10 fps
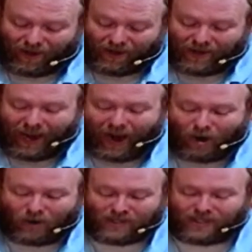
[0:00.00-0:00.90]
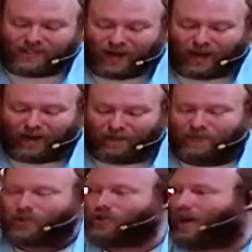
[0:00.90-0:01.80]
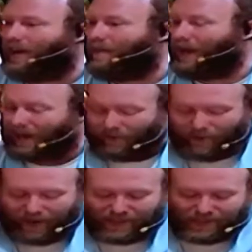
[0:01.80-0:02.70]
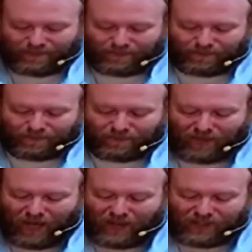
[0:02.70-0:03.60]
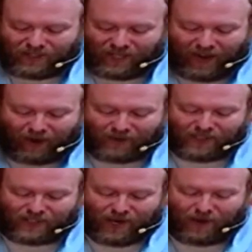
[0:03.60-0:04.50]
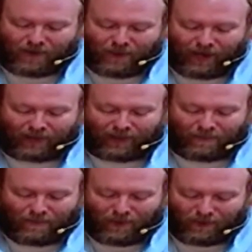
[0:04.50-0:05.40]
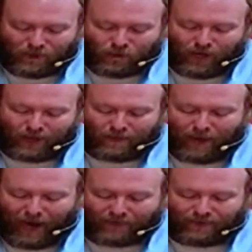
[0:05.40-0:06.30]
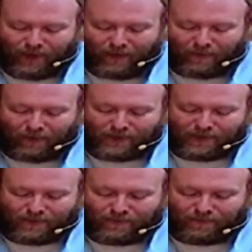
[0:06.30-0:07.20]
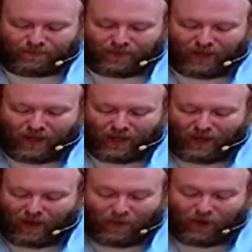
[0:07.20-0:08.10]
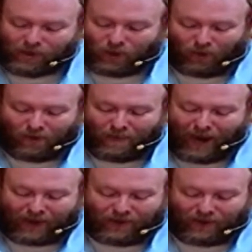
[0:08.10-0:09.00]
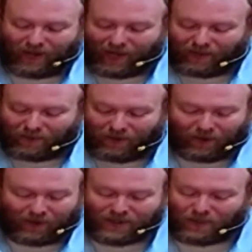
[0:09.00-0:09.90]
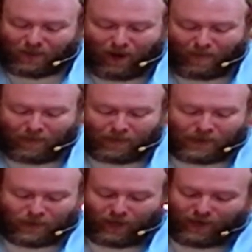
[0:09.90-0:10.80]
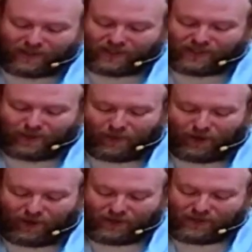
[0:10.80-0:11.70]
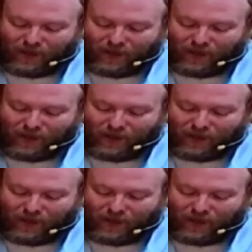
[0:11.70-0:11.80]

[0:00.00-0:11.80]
now is the time to try and make it right. You see, now is the time to make straight the path for that person. And we are told in Matthew that when there is a problem between us and someone else,